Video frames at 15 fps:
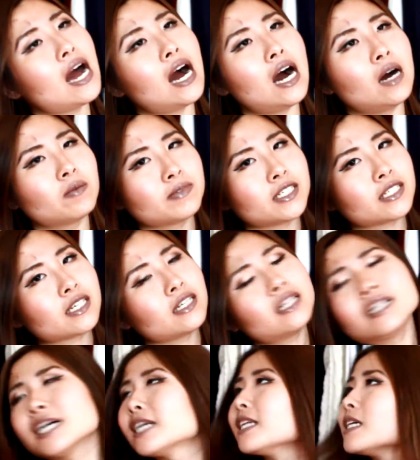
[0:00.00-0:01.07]
Um, just kind of
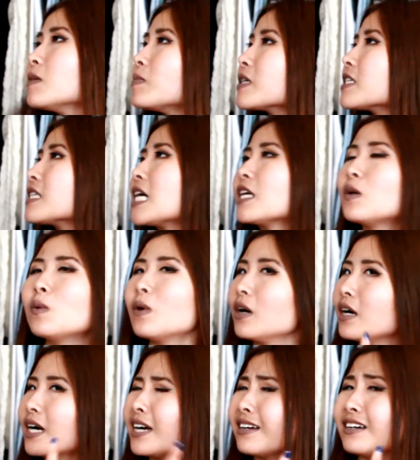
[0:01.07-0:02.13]
lightly because I don't
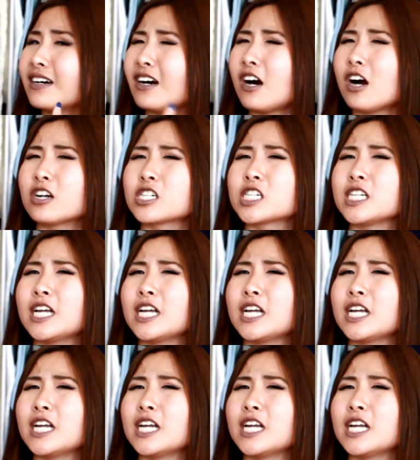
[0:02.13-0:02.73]
want a harsh